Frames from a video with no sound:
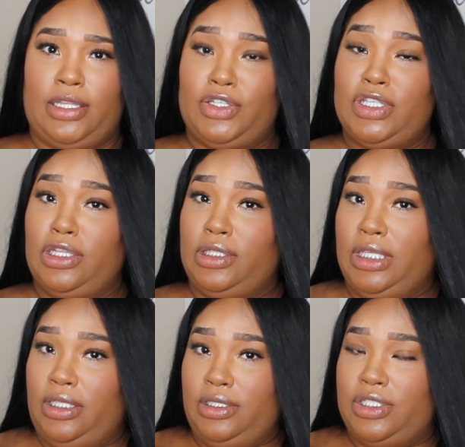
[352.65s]
There's a
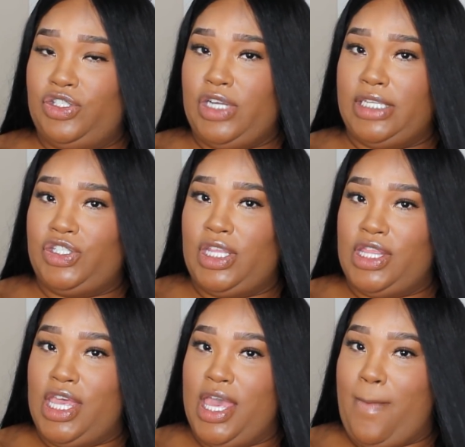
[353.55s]
little stretch in
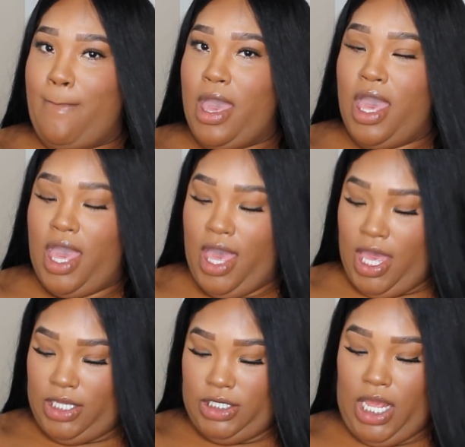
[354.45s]
them.
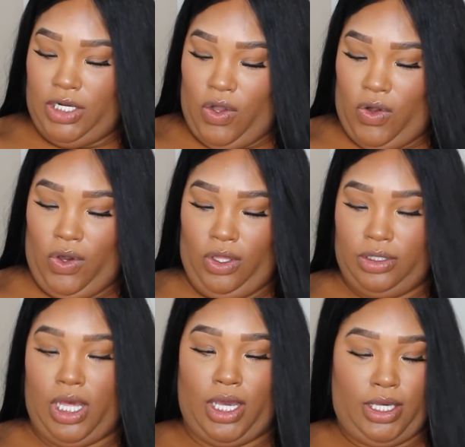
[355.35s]
Not a whole
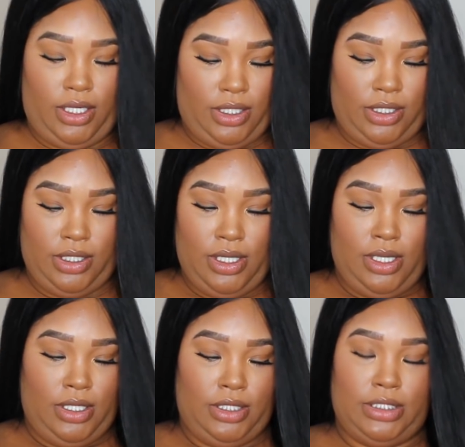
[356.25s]
lot.
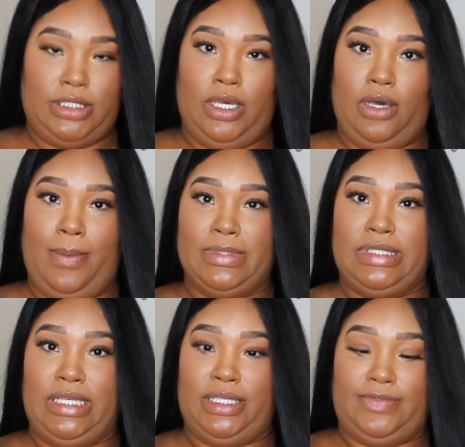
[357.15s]
So I'm gonna
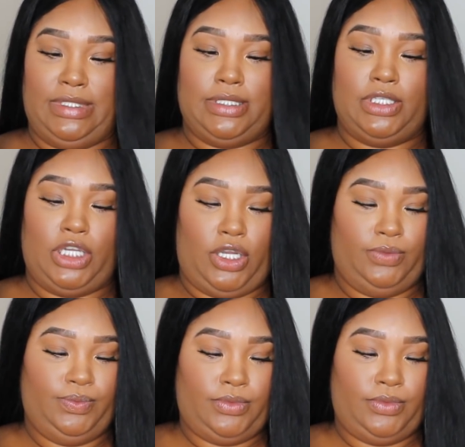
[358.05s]
see if these, you know,